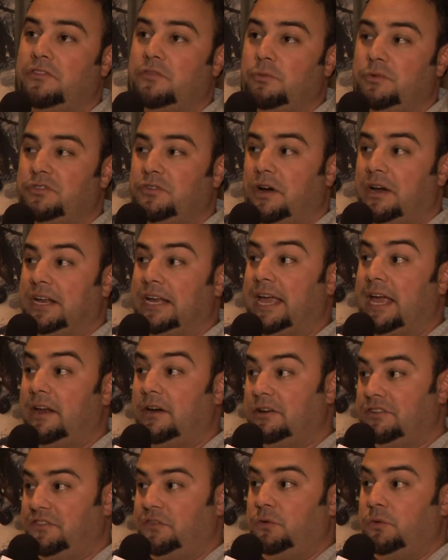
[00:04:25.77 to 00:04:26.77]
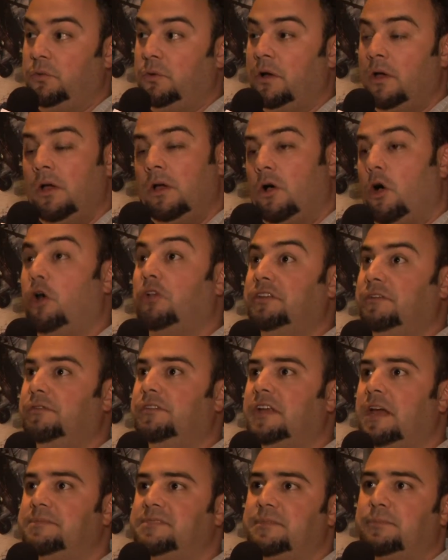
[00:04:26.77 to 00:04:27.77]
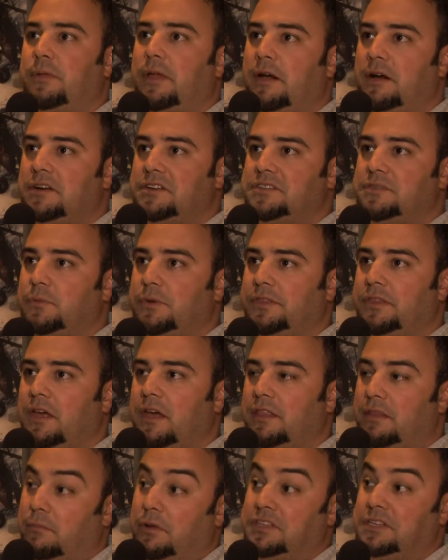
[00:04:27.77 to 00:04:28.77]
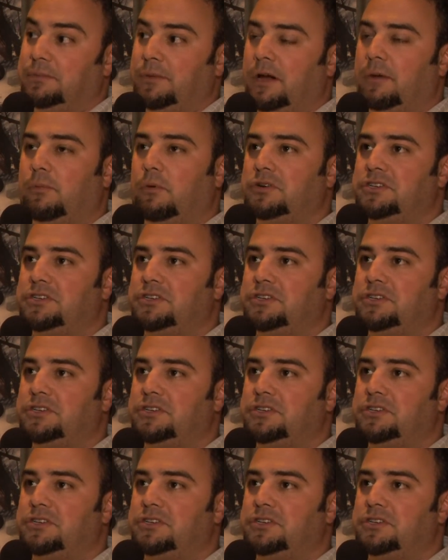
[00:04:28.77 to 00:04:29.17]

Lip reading: So we're trying to cater to all different types of players with the multiplayer